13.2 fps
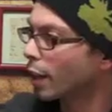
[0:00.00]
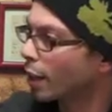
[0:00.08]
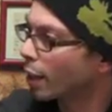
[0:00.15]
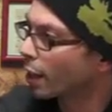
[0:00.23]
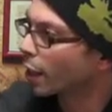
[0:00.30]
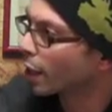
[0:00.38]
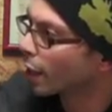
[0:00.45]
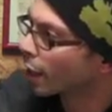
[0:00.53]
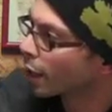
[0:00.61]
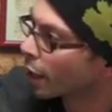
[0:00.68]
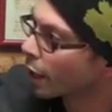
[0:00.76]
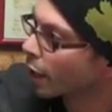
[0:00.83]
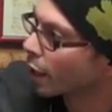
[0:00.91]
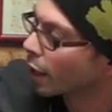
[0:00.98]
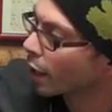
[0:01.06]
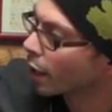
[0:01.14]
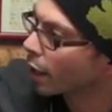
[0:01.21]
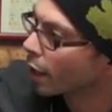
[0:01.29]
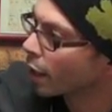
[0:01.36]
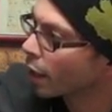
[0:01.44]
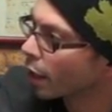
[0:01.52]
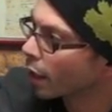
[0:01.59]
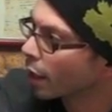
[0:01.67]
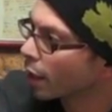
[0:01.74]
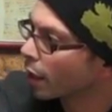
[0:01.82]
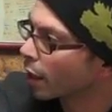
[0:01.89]

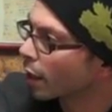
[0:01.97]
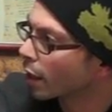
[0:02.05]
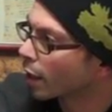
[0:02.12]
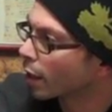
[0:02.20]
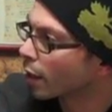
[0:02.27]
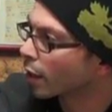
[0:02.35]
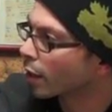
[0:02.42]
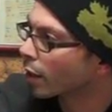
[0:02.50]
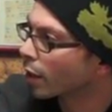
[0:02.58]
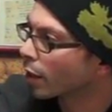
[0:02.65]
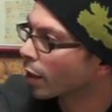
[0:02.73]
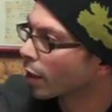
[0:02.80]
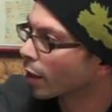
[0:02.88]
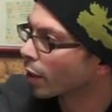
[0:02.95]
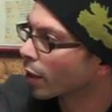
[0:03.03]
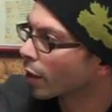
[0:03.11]
This person isn't speaking.